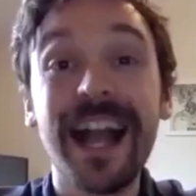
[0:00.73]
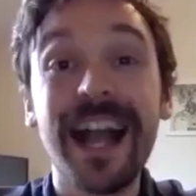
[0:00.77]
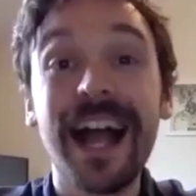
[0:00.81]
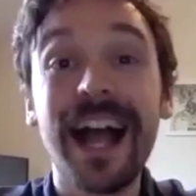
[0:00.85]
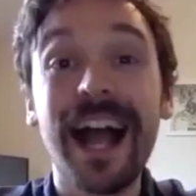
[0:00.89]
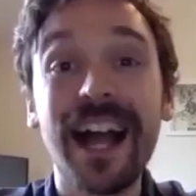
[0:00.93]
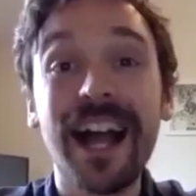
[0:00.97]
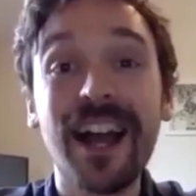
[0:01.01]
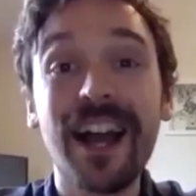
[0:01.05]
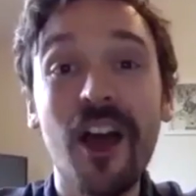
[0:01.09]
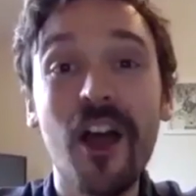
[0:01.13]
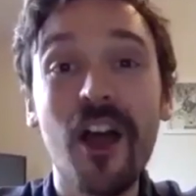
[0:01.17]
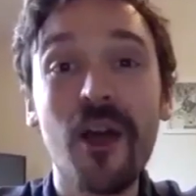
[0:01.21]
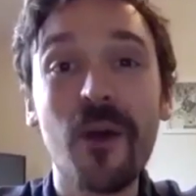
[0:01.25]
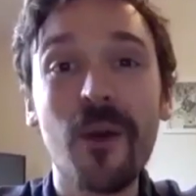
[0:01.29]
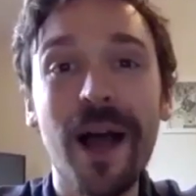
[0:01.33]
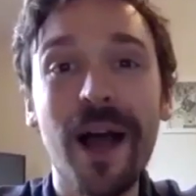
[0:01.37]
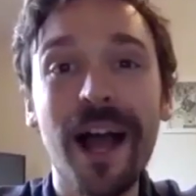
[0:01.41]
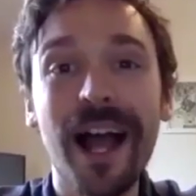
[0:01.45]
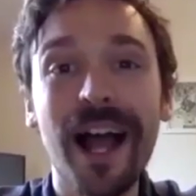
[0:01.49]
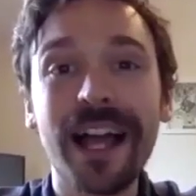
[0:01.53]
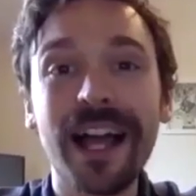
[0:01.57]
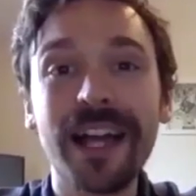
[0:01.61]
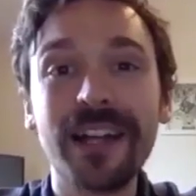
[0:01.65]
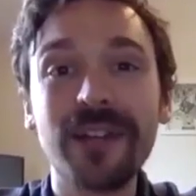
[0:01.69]
Hello
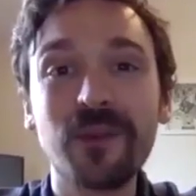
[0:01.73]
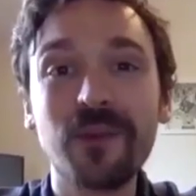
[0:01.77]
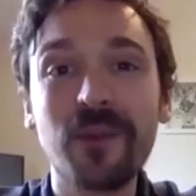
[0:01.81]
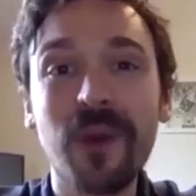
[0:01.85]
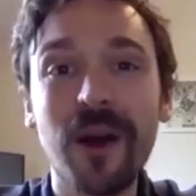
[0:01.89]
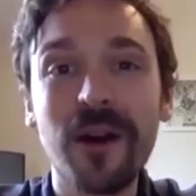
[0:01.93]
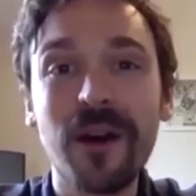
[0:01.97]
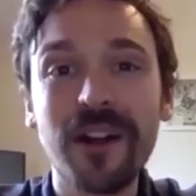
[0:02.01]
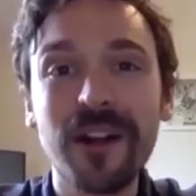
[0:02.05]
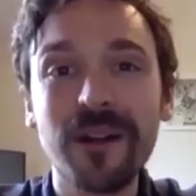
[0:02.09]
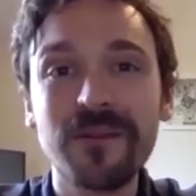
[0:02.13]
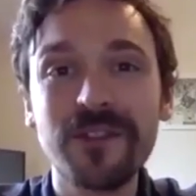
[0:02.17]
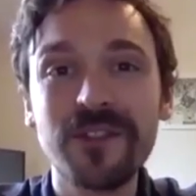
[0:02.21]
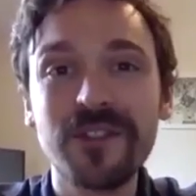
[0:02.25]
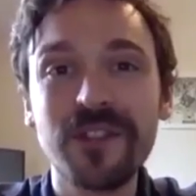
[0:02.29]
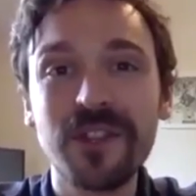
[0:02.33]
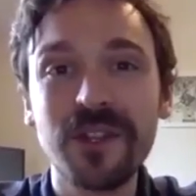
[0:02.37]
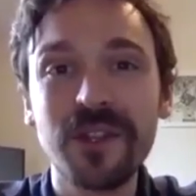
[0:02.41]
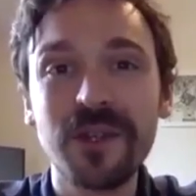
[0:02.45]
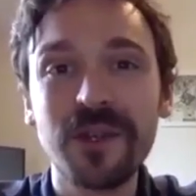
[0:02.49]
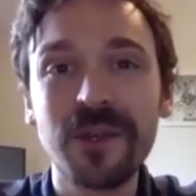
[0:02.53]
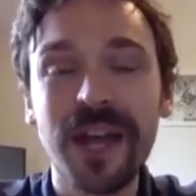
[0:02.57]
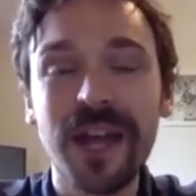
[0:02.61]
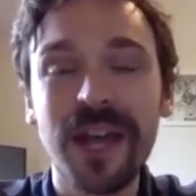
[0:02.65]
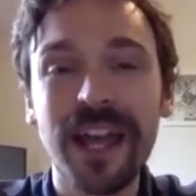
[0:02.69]
and welcome
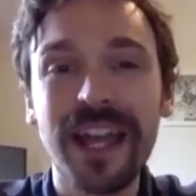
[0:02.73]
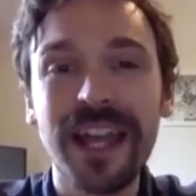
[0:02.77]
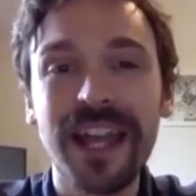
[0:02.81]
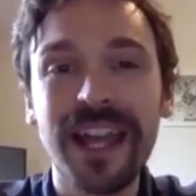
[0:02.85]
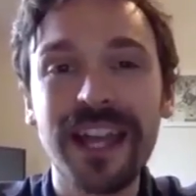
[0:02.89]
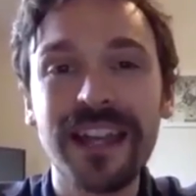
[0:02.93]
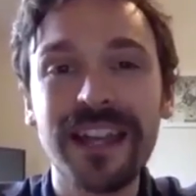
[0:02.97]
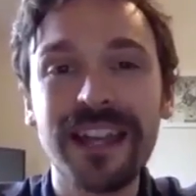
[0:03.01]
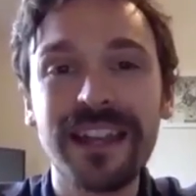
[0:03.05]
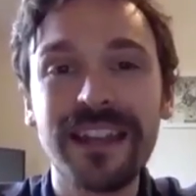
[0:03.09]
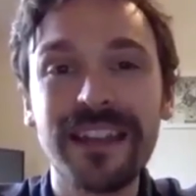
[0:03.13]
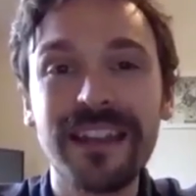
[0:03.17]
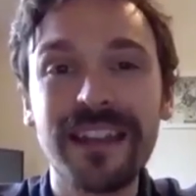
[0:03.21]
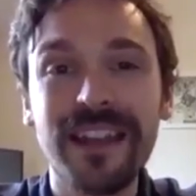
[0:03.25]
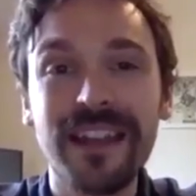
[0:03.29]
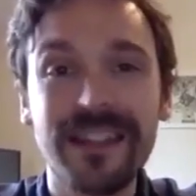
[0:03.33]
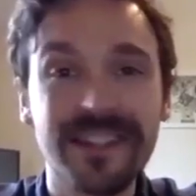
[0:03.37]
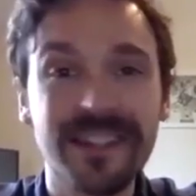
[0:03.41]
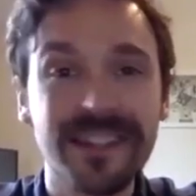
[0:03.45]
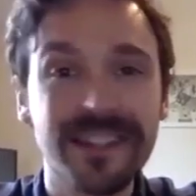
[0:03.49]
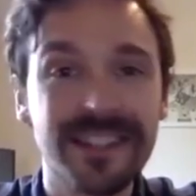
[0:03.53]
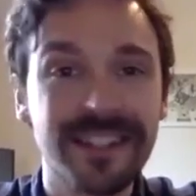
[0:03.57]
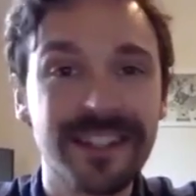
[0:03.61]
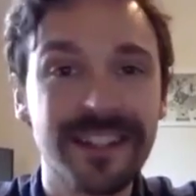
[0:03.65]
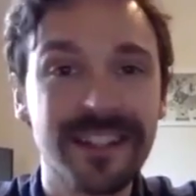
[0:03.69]
to
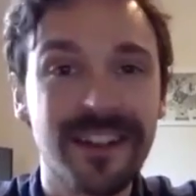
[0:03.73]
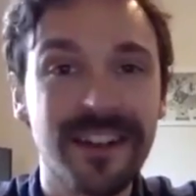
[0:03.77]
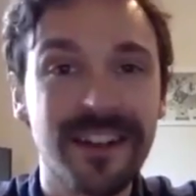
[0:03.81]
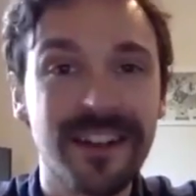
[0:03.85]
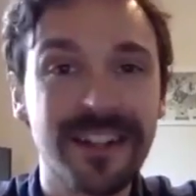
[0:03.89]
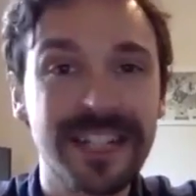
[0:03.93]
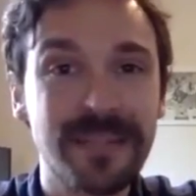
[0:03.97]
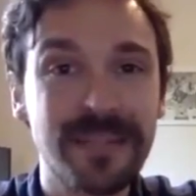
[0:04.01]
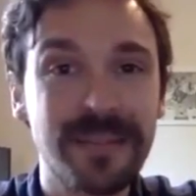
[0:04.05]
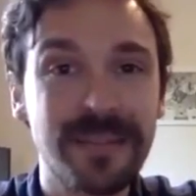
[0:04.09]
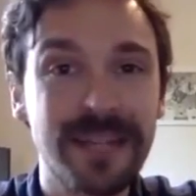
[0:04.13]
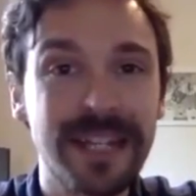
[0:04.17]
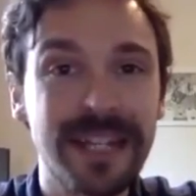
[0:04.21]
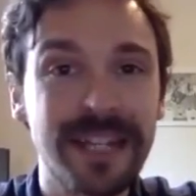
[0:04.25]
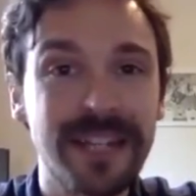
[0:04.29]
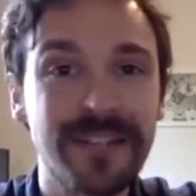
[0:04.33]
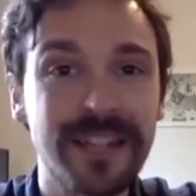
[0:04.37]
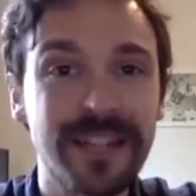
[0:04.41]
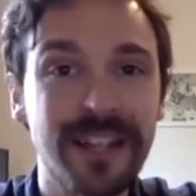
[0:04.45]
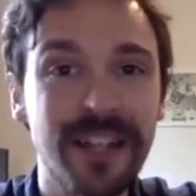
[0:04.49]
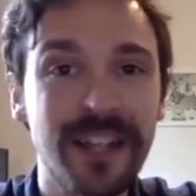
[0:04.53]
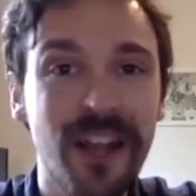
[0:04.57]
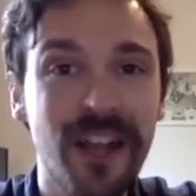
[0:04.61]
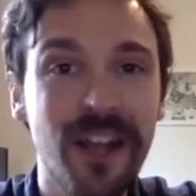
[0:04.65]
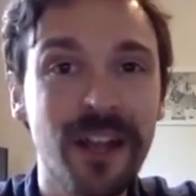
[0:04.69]
another RDP
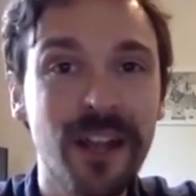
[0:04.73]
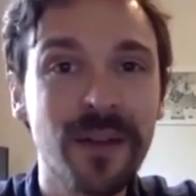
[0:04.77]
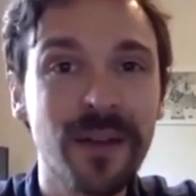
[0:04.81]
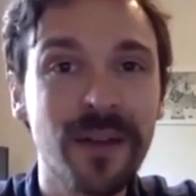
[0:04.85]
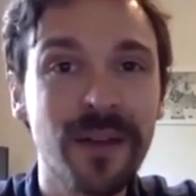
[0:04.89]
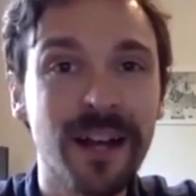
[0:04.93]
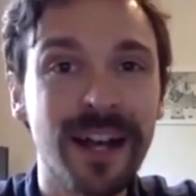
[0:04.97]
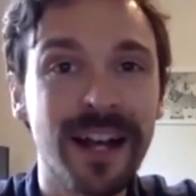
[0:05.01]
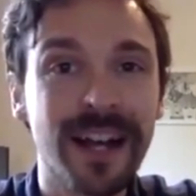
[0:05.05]
video.